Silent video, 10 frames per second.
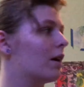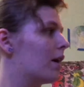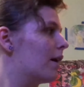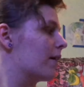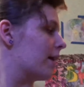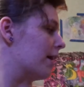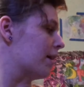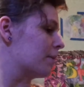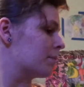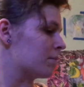Okay,
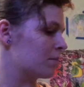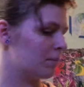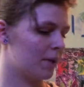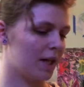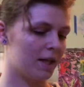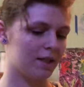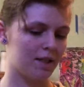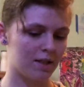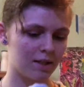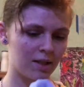but
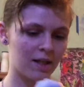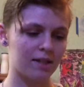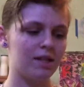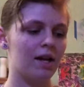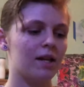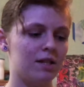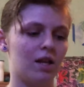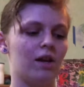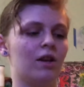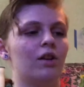the next thing I can
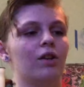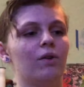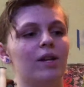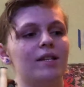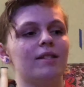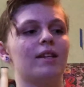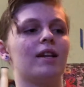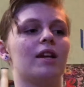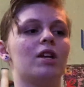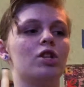tell you to do is
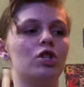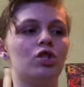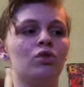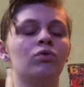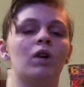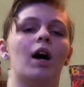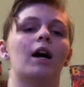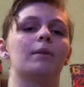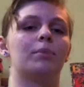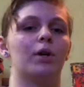do
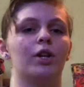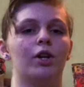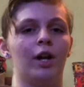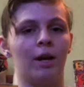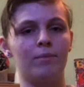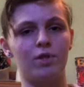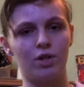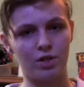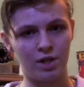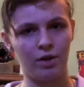not put your
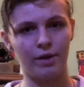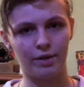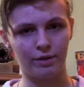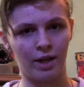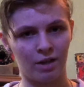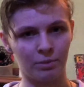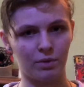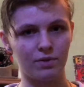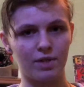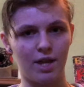hamsters near other
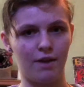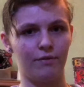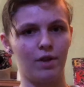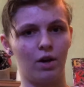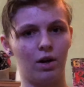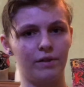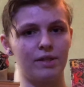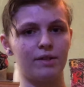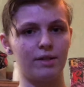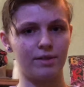animals if they're
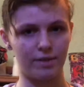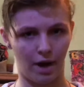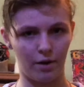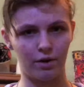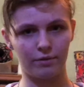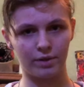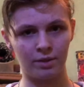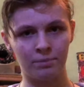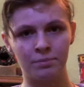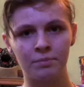obviously scared of
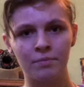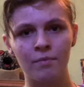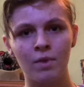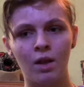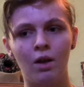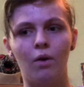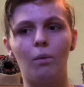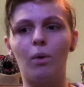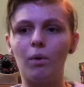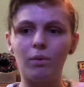them.
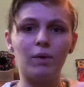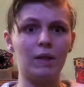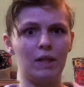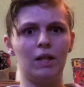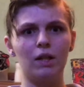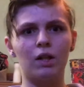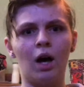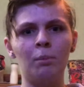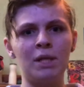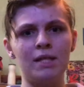Well,
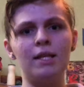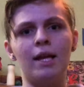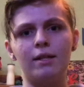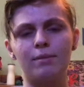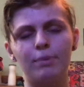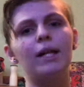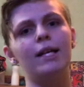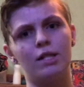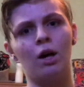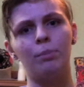common sense,
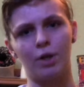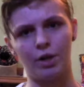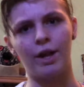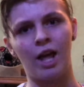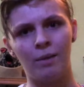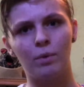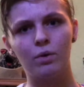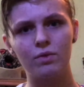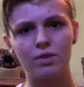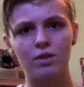please don't put your
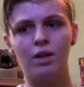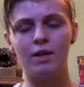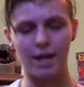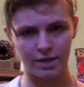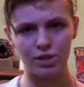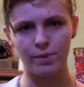animals next to